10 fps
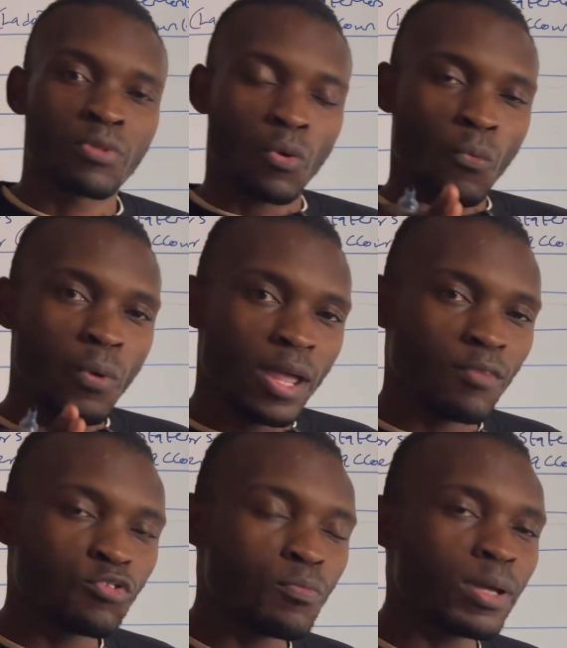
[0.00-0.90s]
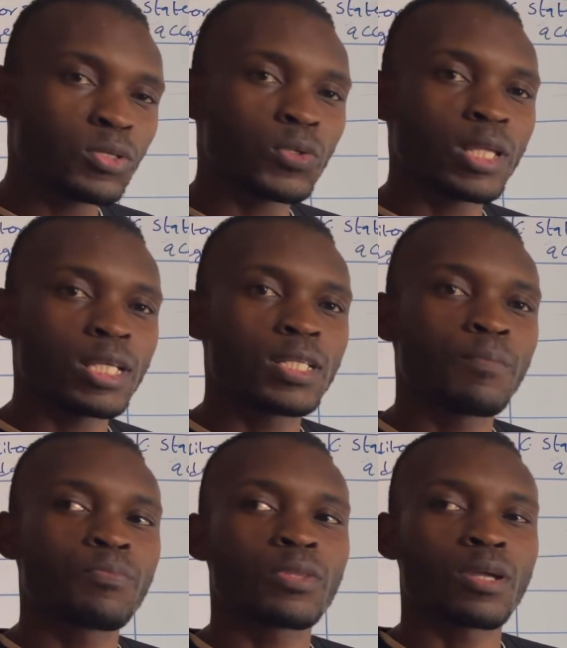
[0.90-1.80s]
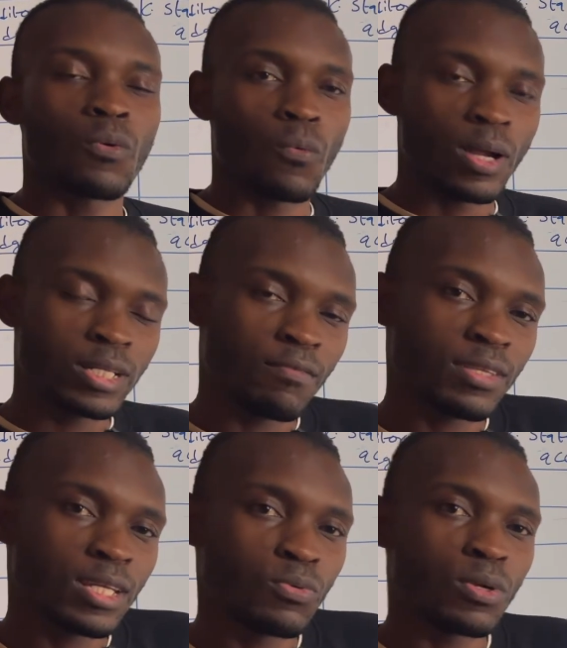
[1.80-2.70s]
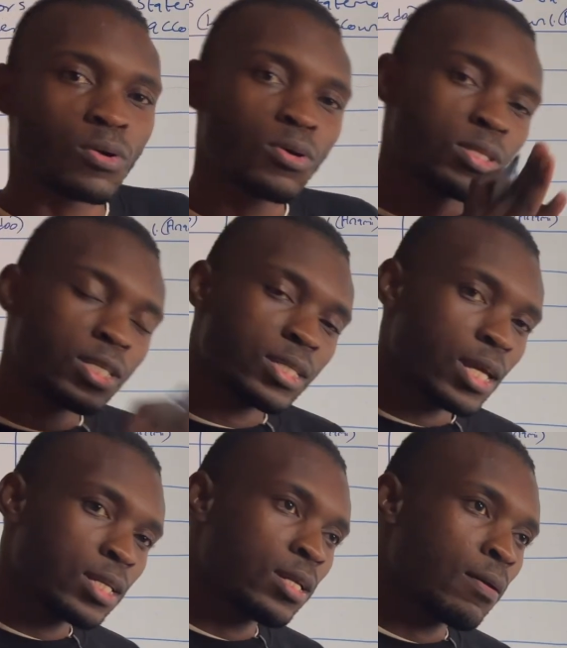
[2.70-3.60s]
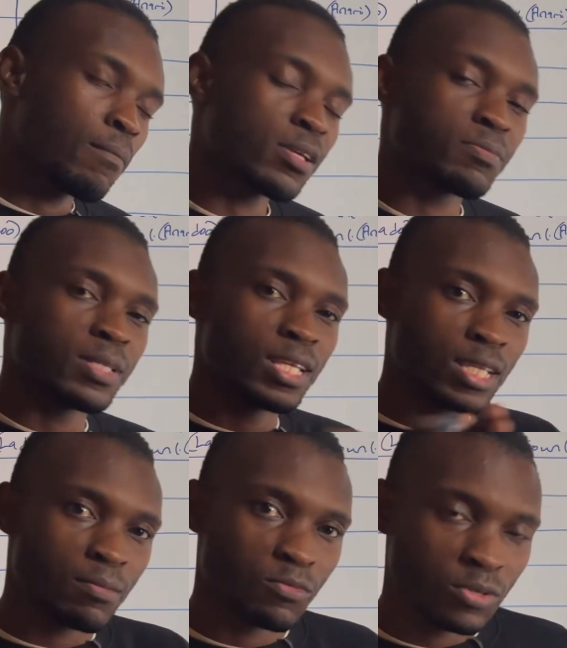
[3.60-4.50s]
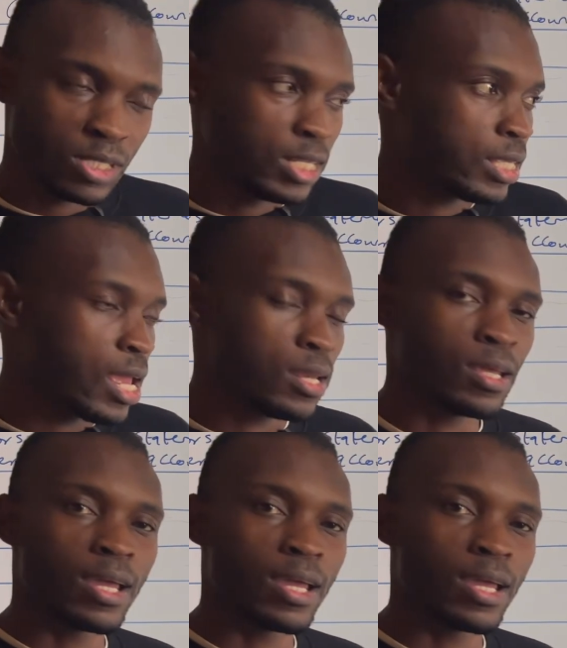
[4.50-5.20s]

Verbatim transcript: We have to make sure that whatever that we record this side must be the same with this side.